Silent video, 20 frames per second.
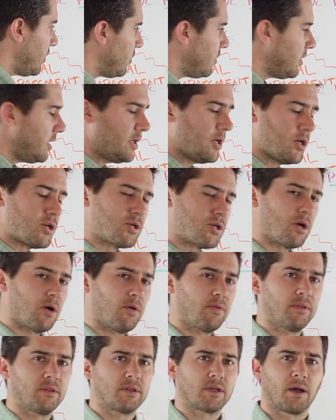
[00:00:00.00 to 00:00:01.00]
you need to show
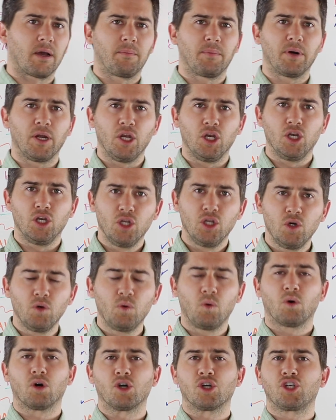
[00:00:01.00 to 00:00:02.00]
that the company knew
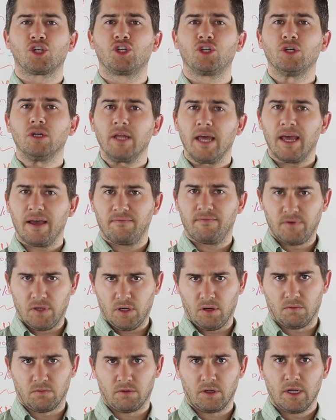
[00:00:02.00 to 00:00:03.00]
or should have
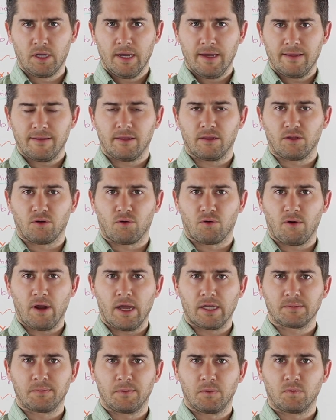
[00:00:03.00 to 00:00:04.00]
known that the
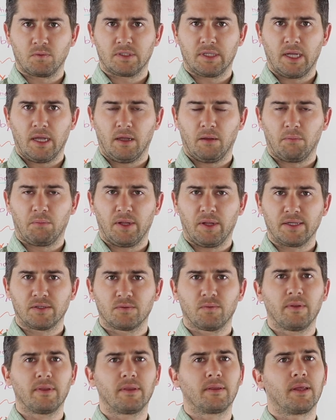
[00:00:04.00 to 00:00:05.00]
harassment was taking place.
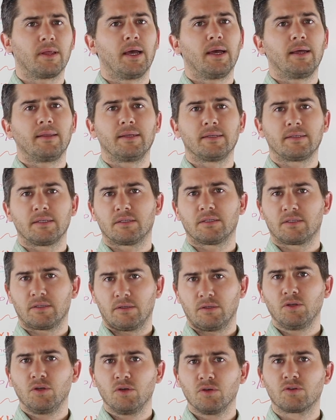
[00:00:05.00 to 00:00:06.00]
Well, this is
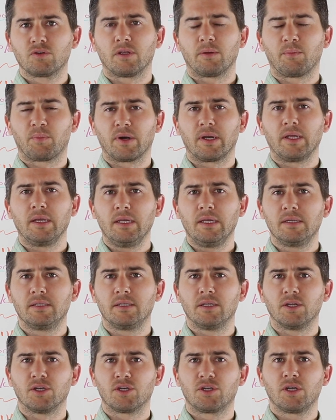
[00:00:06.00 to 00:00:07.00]
usually pretty
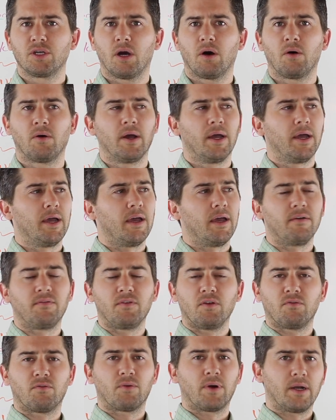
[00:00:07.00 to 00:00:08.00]
easy to show. If
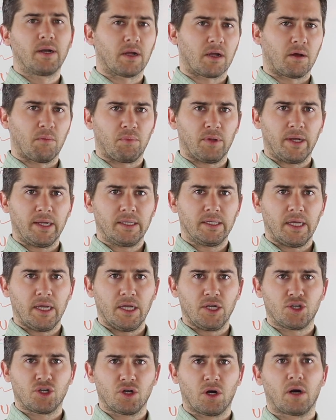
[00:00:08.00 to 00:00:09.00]
you've written a complaint
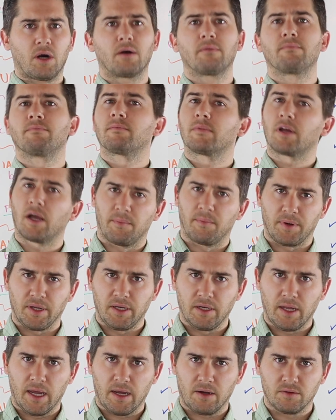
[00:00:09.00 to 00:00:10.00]
to HR, company
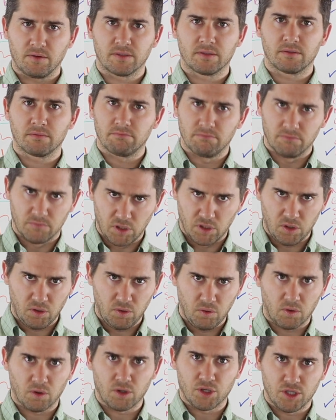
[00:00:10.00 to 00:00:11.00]
now is
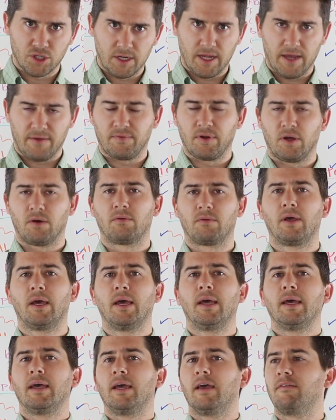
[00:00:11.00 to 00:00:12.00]
knew or should have known.
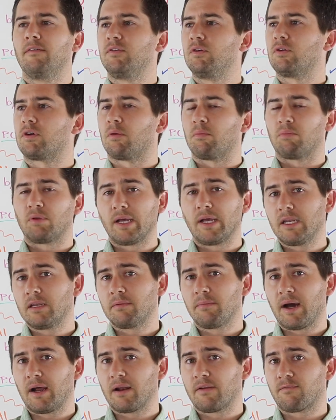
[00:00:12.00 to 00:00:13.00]
If you complained
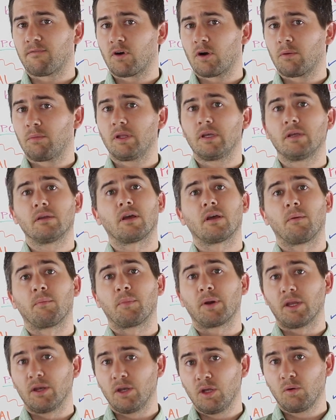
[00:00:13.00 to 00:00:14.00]
about it verbally,
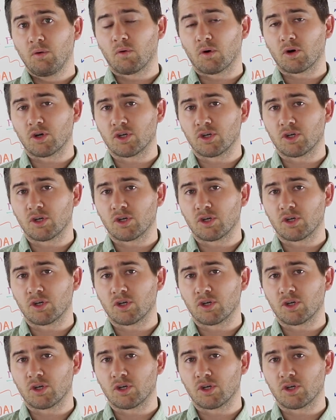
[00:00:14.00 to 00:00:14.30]
company knew or